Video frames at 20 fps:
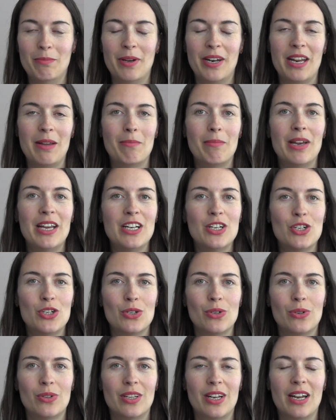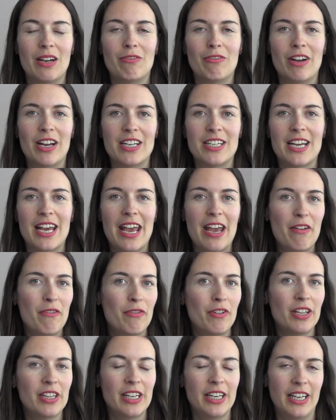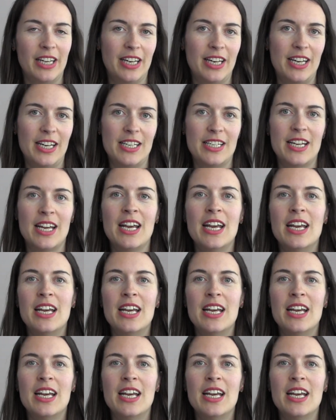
but I made sure that I read everything in it,